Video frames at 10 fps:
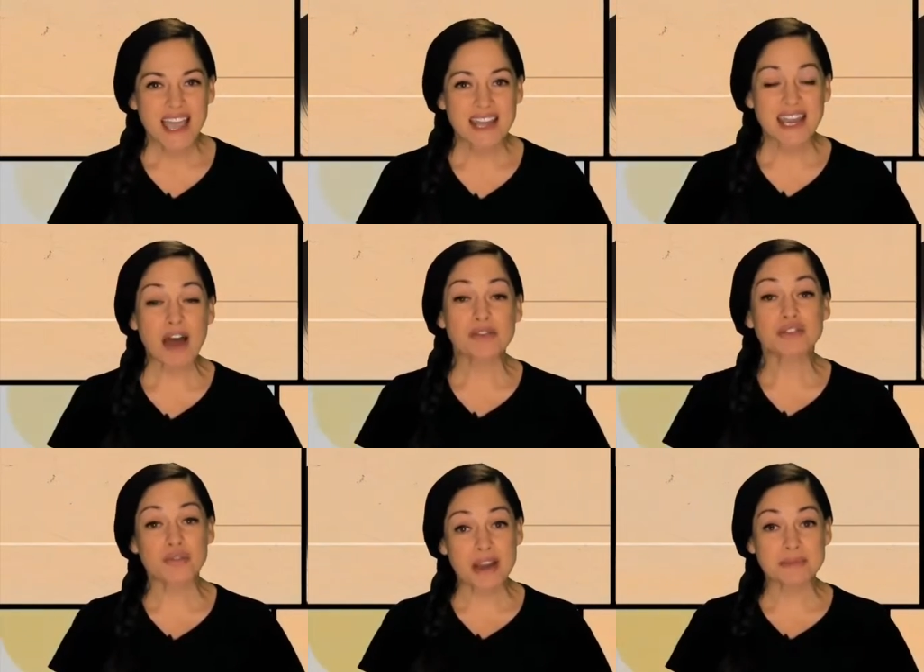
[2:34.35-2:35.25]
and now they're
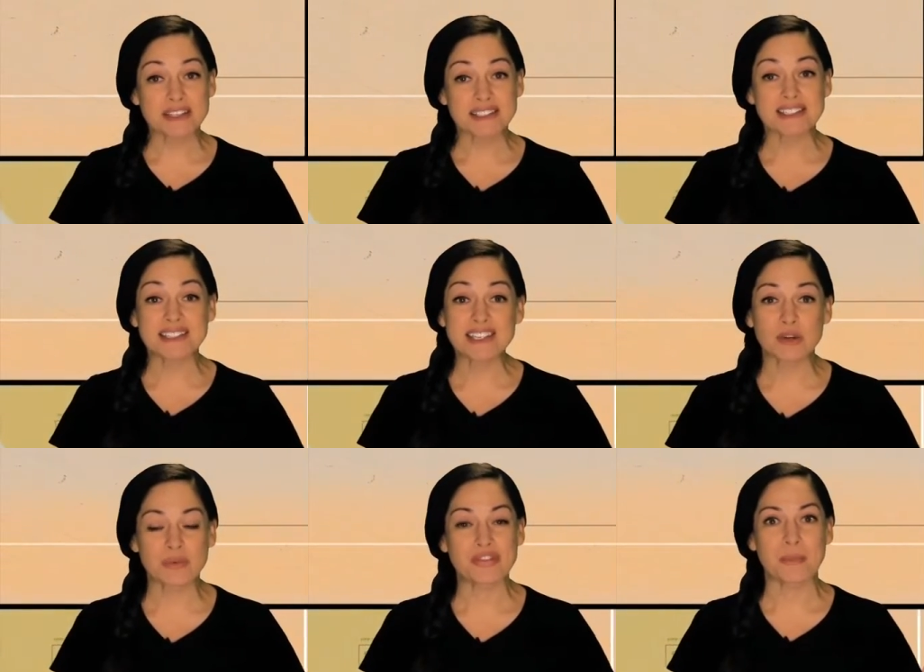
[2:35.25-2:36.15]
scrambling to
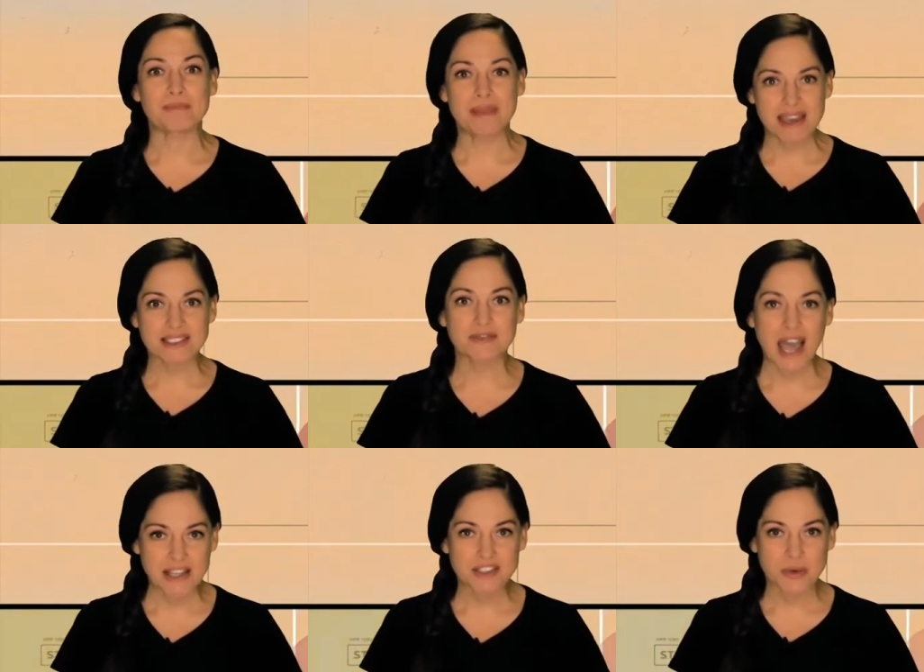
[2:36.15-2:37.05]
deal with the massive
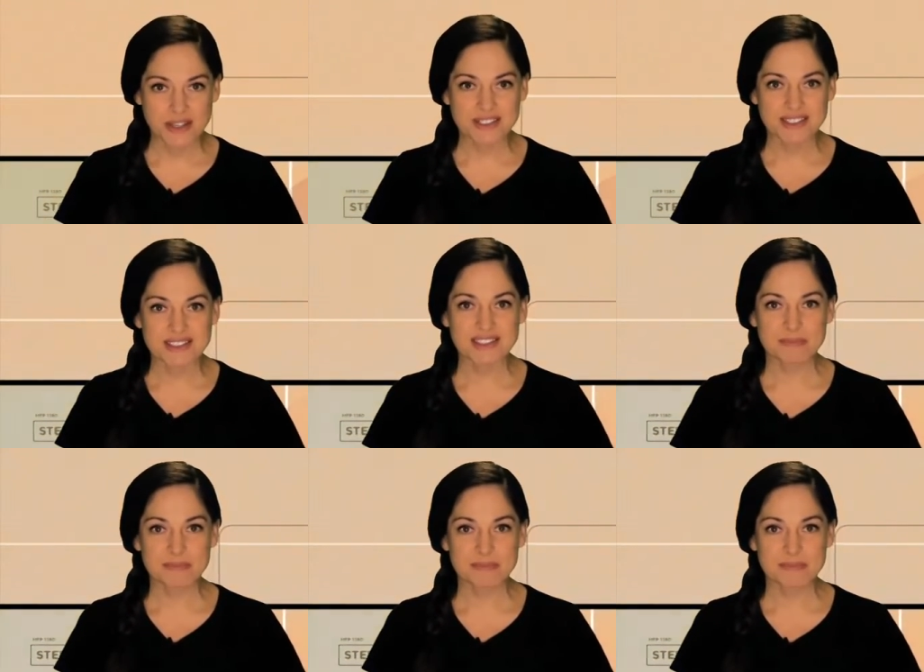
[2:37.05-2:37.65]
consequences.